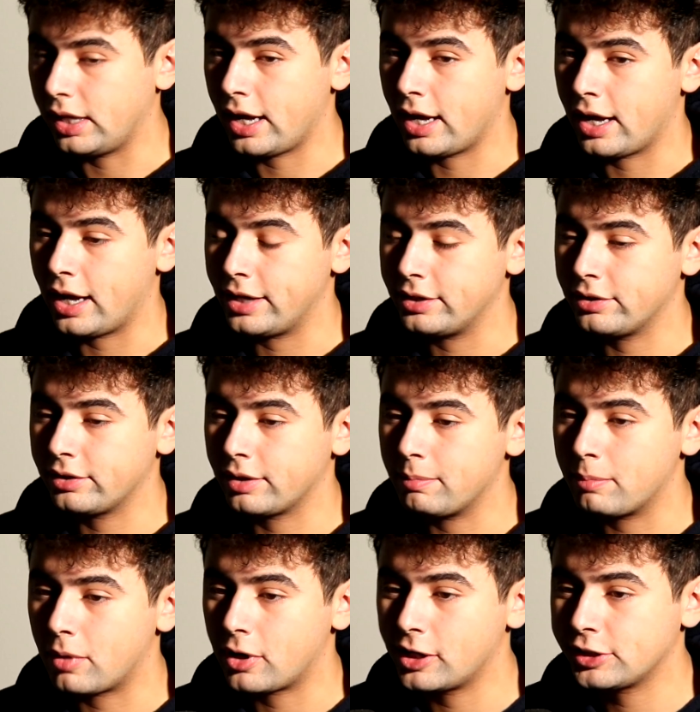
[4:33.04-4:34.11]
Yeah, I know the
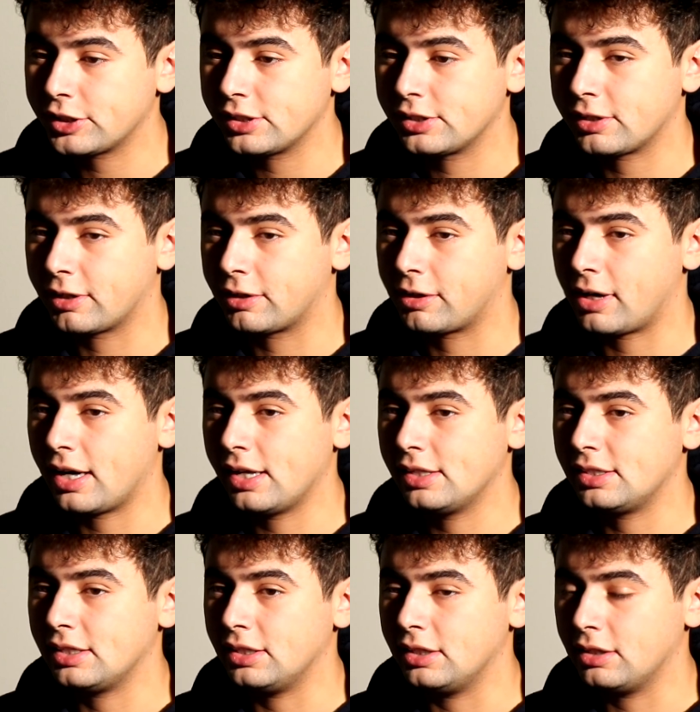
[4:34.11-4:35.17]
margins are
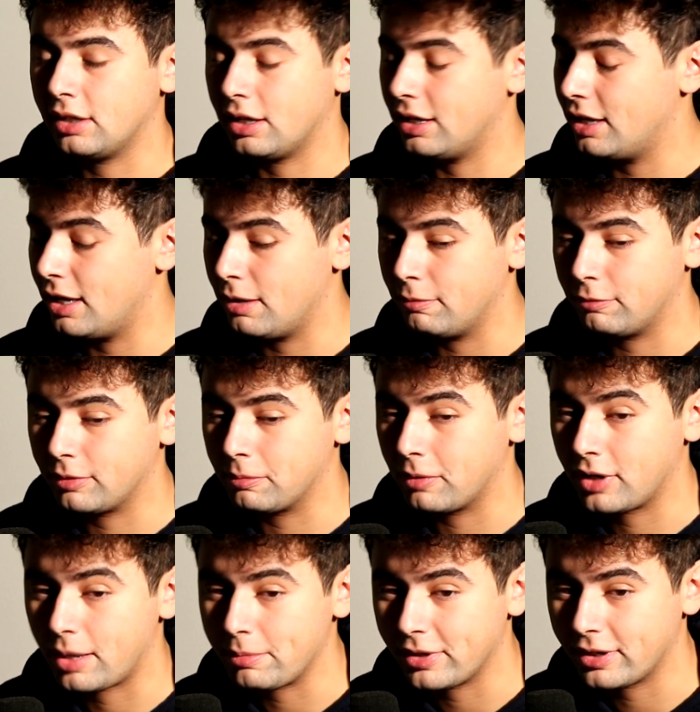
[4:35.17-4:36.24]
crazy from
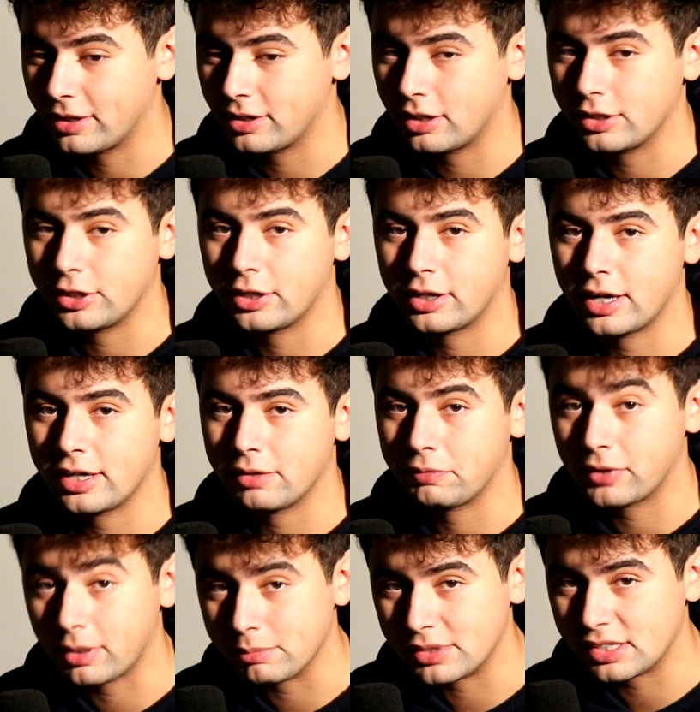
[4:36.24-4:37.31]
what I'm hearing on your end
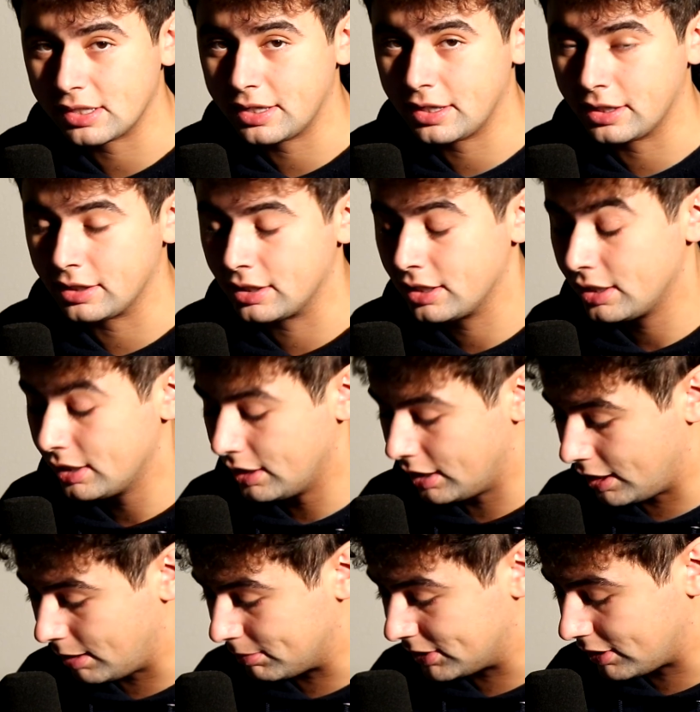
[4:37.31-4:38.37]
and what I'm seeing.
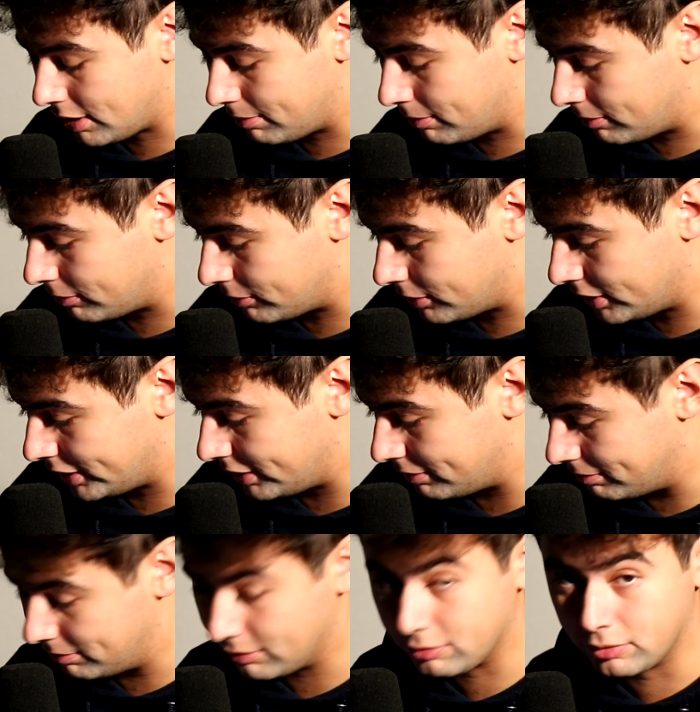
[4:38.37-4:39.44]
So I'm really,
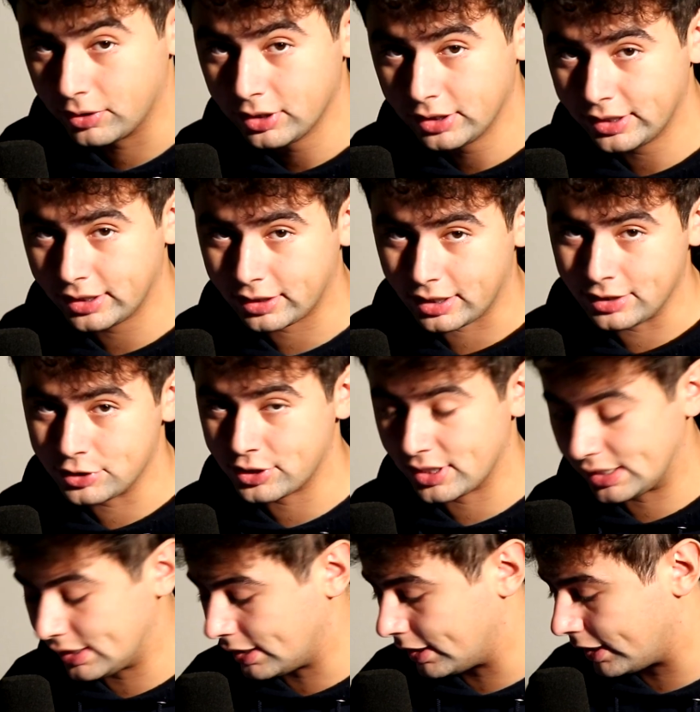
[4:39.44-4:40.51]
really
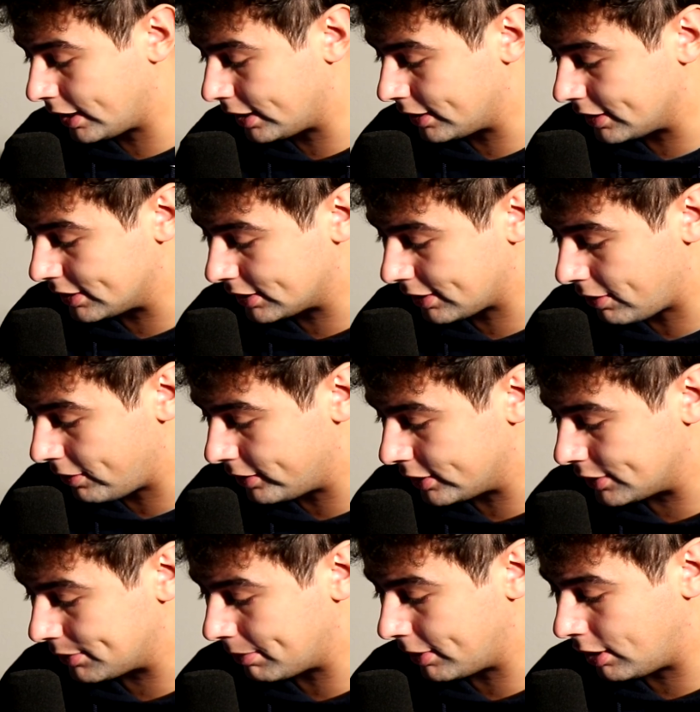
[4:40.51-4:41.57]
interested in getting this going
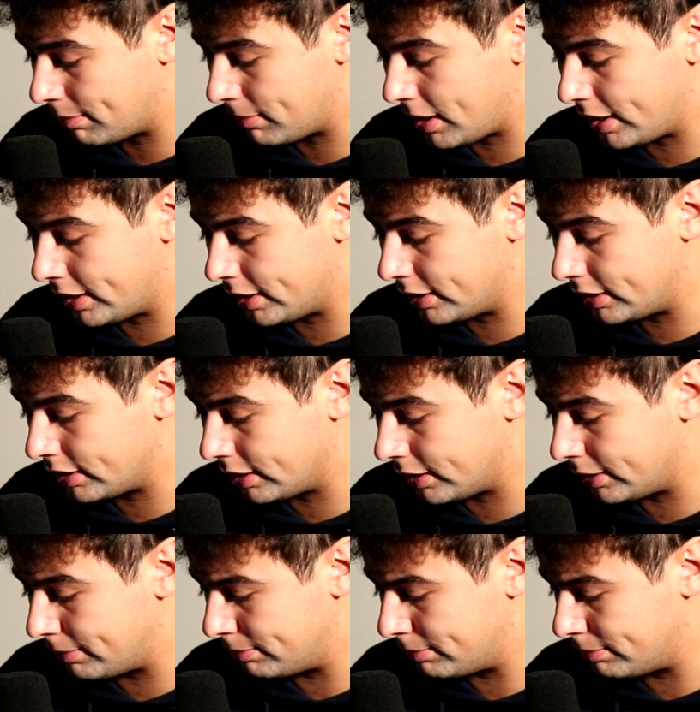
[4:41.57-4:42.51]
as well on my end.